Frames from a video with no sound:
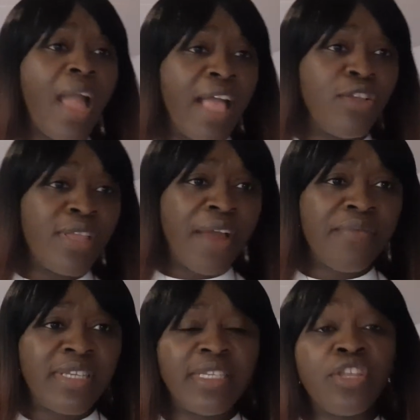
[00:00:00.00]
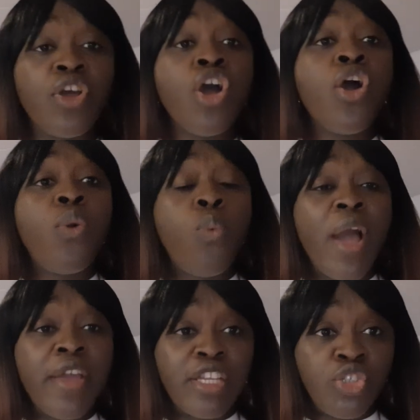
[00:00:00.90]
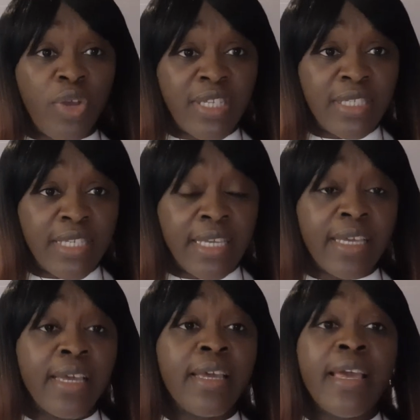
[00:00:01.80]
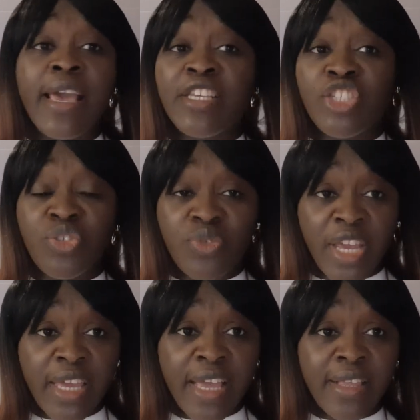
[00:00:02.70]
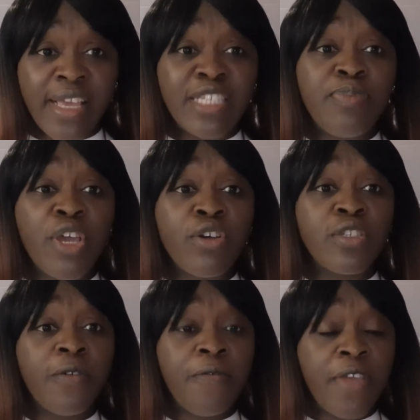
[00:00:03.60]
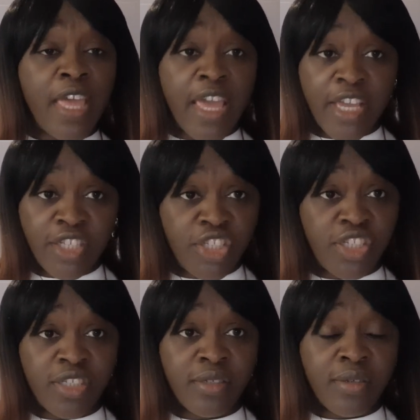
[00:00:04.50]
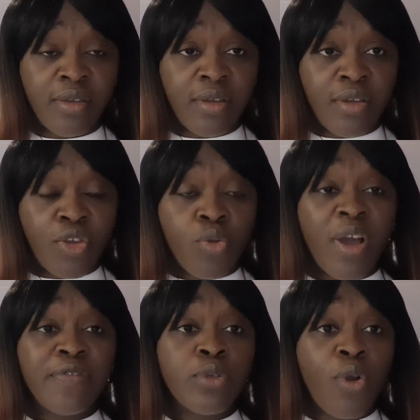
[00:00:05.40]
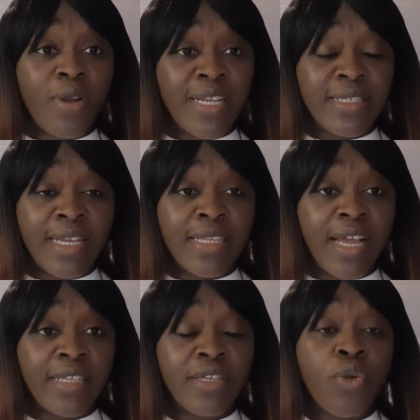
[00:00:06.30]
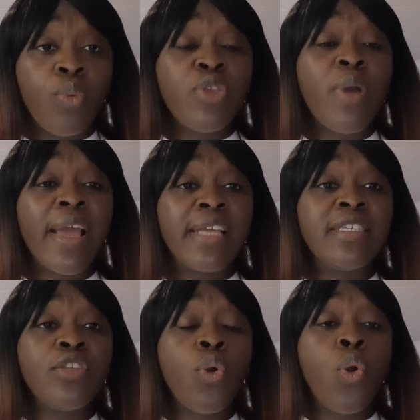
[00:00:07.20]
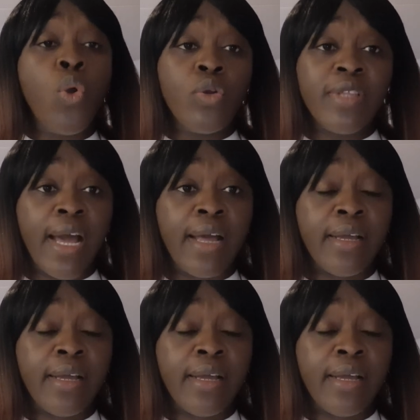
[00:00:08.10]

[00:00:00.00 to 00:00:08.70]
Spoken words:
Another reason why your joystick is shrinking is because of age. You have to understand that when you are getting older,